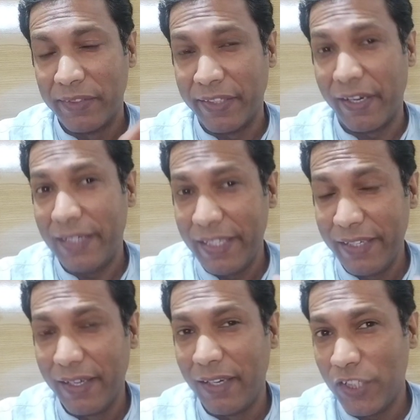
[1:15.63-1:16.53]
There are
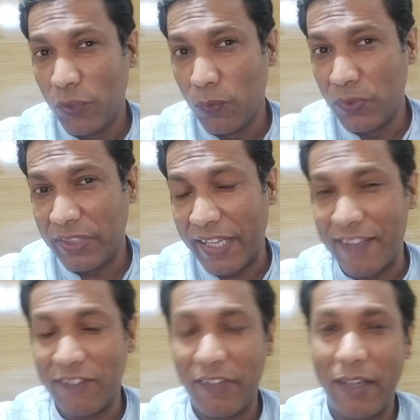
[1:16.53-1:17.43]
legal issues
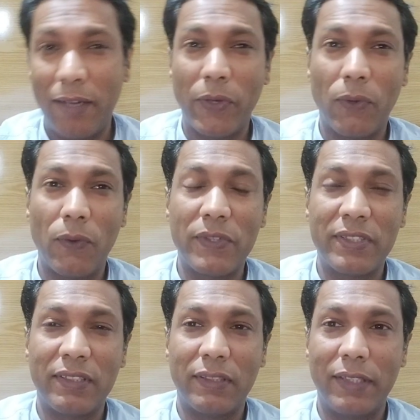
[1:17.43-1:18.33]
as well
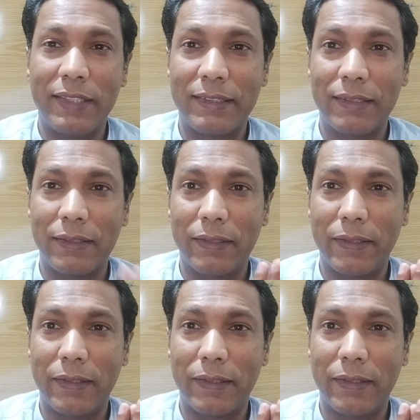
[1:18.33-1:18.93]
because this